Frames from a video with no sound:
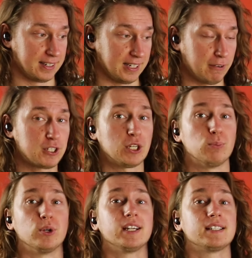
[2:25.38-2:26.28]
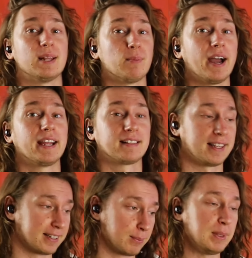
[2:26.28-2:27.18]
If she brings the mic
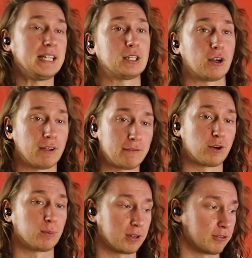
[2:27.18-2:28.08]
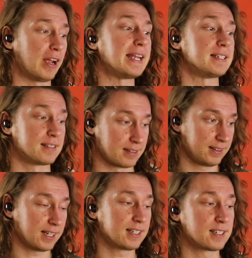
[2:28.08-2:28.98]
like meter away from her face.
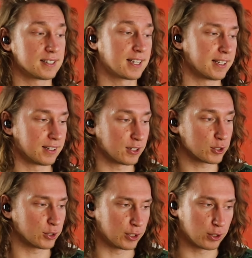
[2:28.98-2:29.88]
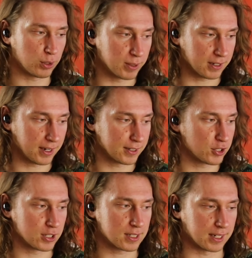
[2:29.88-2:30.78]
That is insane. And also the girl behind is
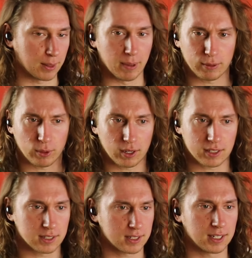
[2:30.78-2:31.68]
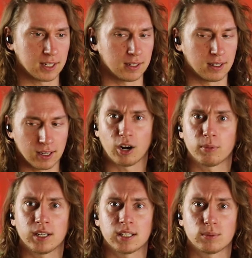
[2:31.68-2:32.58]
just like a backup cast and singing
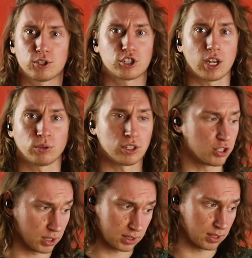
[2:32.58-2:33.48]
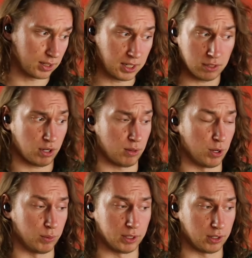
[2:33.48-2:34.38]
harmonies which sounded just
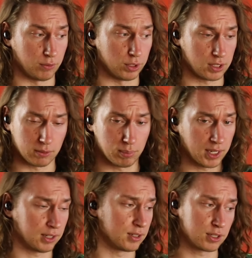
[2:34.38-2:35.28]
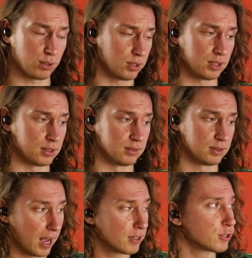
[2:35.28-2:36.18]
Incredible with her voice, it blended so good.
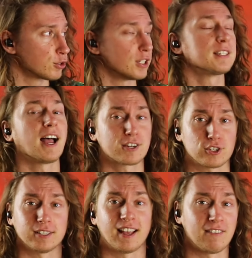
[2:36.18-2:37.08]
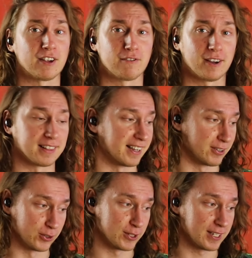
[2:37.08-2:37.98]
Also, she's actually having fun,
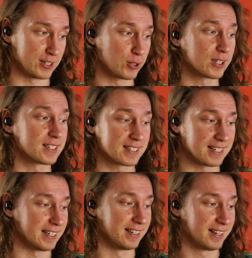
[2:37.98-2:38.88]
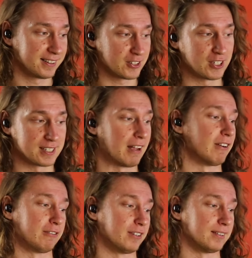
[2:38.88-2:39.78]
like on the stage, you can see that she's
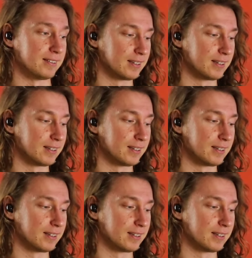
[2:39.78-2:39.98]
having fun.